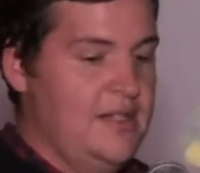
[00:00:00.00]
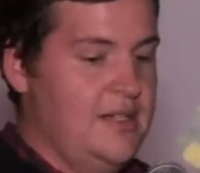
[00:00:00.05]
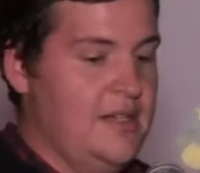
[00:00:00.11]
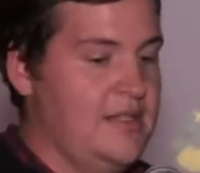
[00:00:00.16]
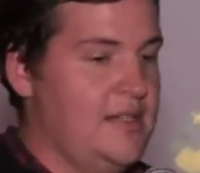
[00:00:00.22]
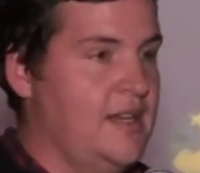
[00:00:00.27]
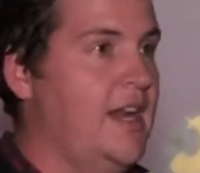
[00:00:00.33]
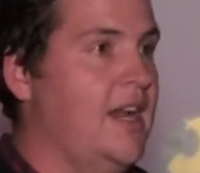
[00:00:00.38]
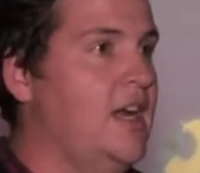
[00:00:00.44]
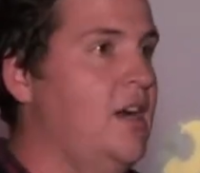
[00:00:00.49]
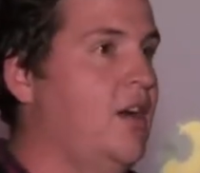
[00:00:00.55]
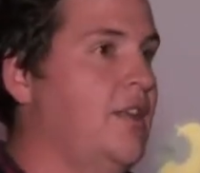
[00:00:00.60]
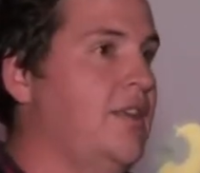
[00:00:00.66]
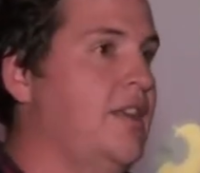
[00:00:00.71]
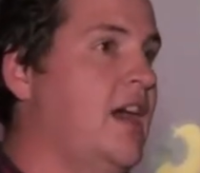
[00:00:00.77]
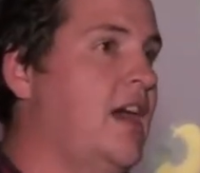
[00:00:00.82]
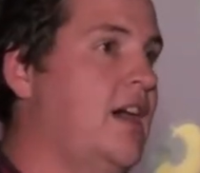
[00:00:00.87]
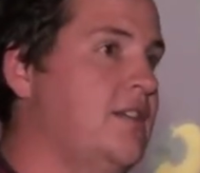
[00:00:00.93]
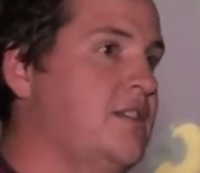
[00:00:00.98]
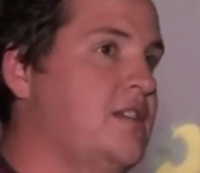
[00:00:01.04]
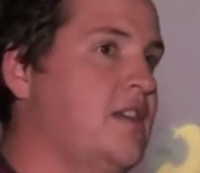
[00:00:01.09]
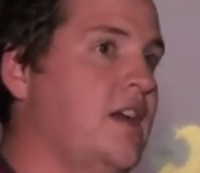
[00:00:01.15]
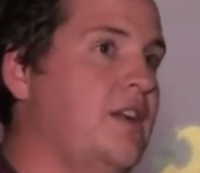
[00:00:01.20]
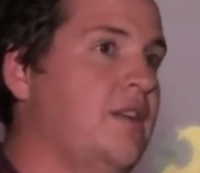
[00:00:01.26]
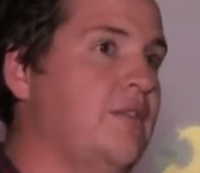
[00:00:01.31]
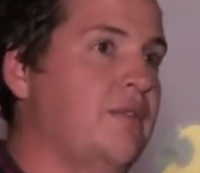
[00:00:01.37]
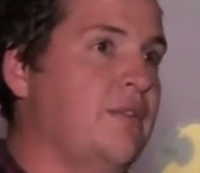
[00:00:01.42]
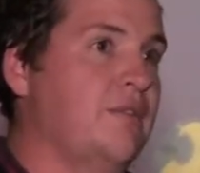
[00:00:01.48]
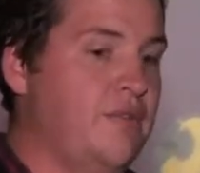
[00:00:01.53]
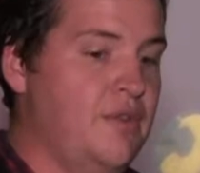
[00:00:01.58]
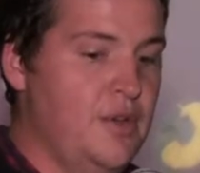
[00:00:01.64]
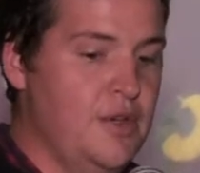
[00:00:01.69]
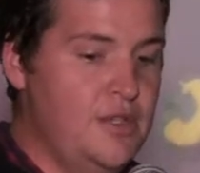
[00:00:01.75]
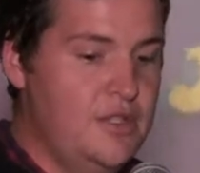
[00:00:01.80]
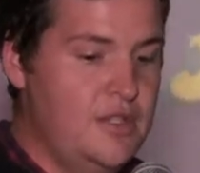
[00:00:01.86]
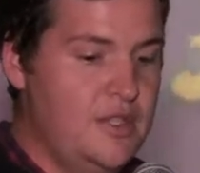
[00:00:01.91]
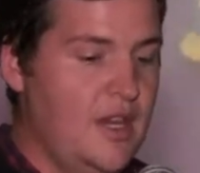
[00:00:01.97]
its egg on the outside of the
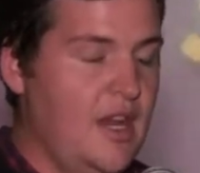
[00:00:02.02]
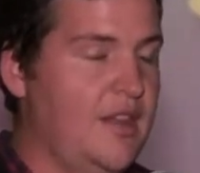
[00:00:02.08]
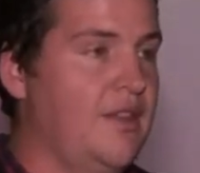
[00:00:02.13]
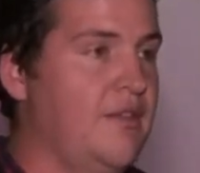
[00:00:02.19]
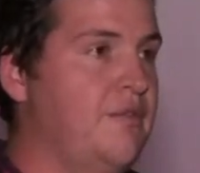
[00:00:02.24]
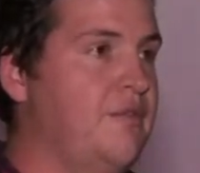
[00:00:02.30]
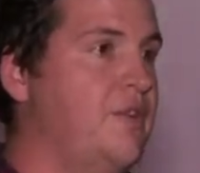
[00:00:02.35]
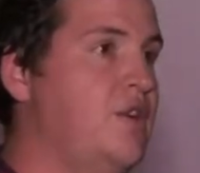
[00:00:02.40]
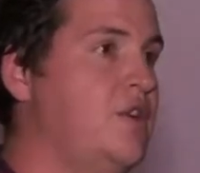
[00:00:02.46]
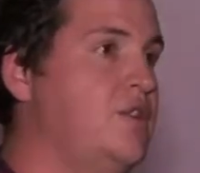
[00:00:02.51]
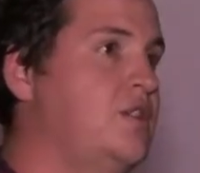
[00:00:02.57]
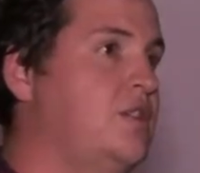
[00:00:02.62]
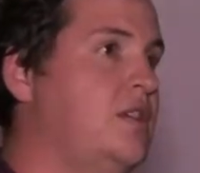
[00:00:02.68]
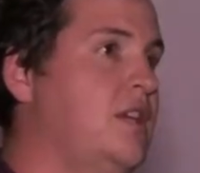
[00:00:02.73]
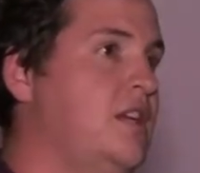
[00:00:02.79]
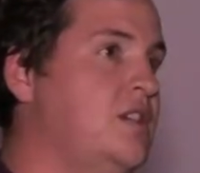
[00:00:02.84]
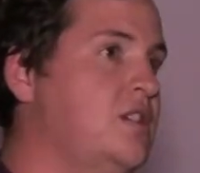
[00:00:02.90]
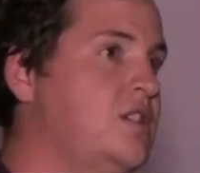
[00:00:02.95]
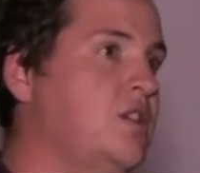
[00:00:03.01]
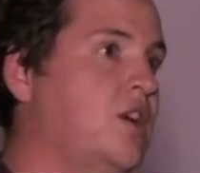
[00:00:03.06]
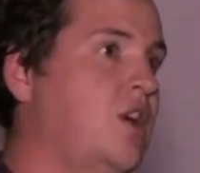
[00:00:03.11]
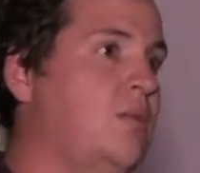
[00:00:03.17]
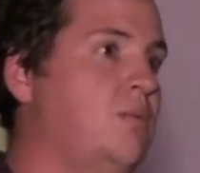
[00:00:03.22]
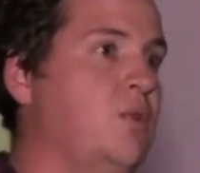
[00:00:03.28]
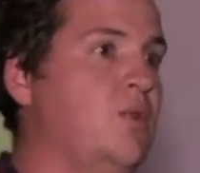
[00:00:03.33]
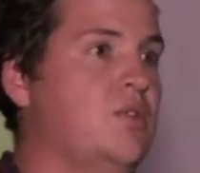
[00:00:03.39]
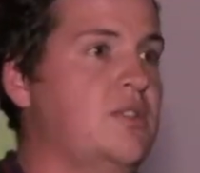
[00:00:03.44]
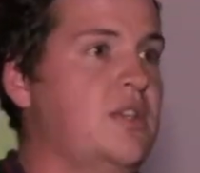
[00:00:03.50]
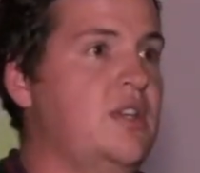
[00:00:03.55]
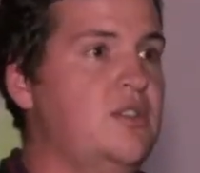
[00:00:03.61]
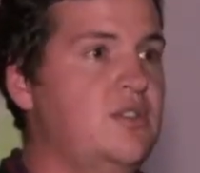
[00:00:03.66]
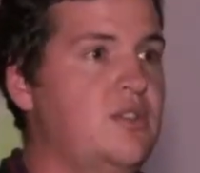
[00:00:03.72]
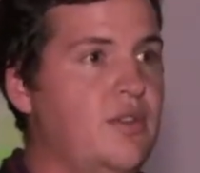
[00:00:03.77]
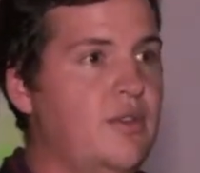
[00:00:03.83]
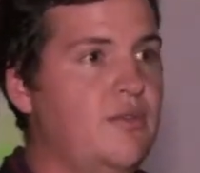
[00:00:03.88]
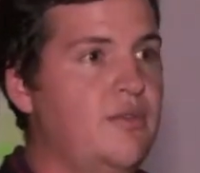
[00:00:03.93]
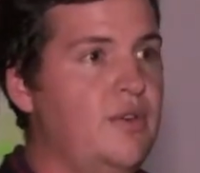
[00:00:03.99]
fruit, and the first instar bores
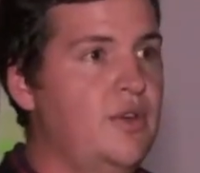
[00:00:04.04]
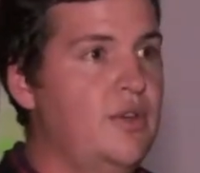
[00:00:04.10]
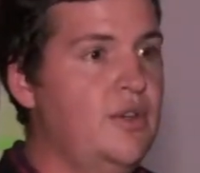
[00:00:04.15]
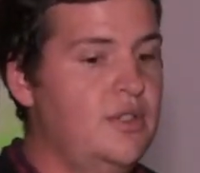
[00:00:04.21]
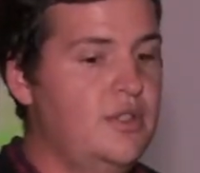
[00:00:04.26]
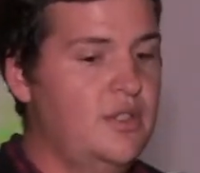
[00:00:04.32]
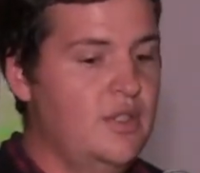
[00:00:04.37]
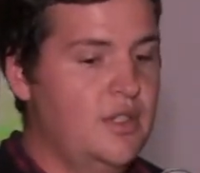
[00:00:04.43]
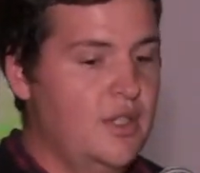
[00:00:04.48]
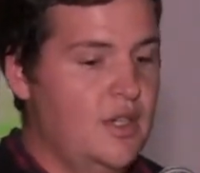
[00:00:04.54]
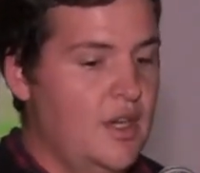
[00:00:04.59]
into the fruit,